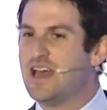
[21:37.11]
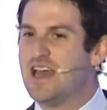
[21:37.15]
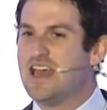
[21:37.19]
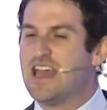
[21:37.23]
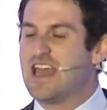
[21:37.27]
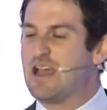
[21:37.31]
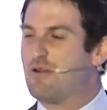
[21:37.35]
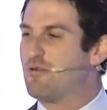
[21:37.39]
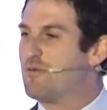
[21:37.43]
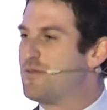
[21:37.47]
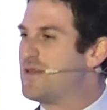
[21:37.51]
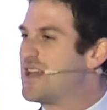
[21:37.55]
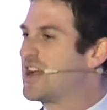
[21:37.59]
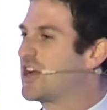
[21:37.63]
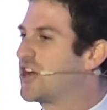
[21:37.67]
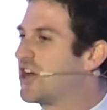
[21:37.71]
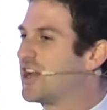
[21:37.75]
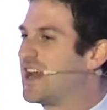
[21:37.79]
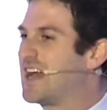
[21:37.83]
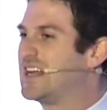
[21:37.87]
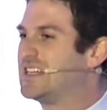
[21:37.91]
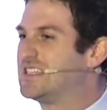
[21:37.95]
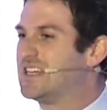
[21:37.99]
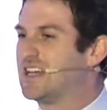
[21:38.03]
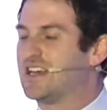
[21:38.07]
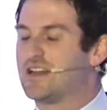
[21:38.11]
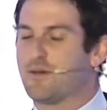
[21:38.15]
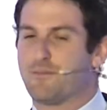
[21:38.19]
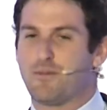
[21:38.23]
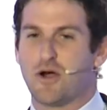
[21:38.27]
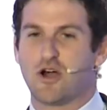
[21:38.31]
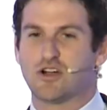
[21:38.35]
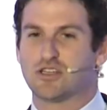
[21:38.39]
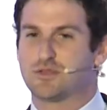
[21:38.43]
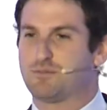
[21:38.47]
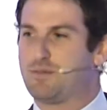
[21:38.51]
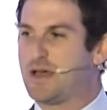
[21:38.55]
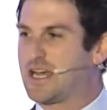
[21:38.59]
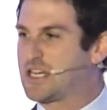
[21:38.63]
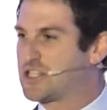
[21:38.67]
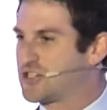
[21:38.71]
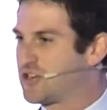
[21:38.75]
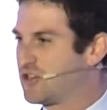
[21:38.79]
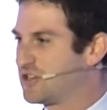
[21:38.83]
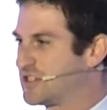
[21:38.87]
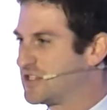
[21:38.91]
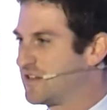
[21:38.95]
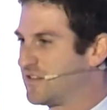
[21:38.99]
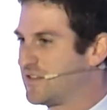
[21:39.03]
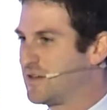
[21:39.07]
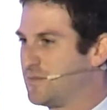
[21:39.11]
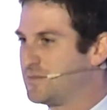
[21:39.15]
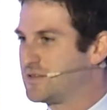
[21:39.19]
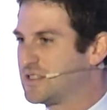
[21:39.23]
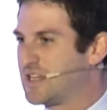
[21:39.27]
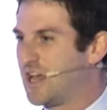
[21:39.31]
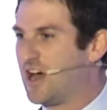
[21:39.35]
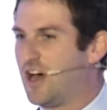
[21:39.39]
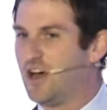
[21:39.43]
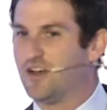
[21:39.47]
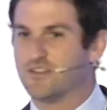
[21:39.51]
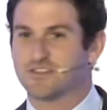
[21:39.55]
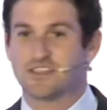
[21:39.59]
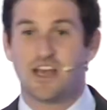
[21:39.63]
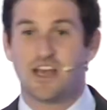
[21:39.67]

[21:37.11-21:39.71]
it would be a good idea to post pictures of themselves